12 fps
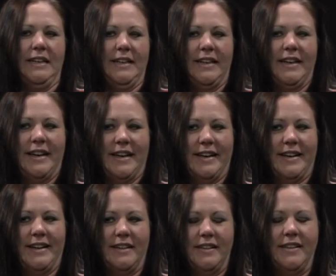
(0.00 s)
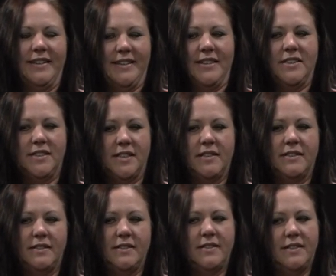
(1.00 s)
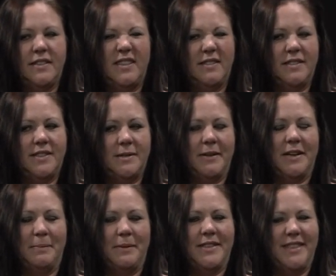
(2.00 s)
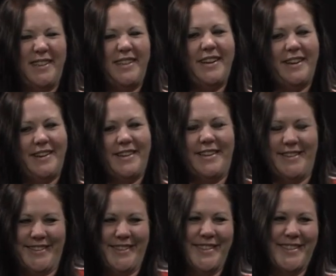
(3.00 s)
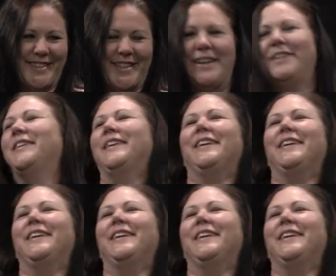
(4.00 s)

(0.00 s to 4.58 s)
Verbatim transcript: "Yeah." She said, "Do you want some help?" I said, "Yeah." So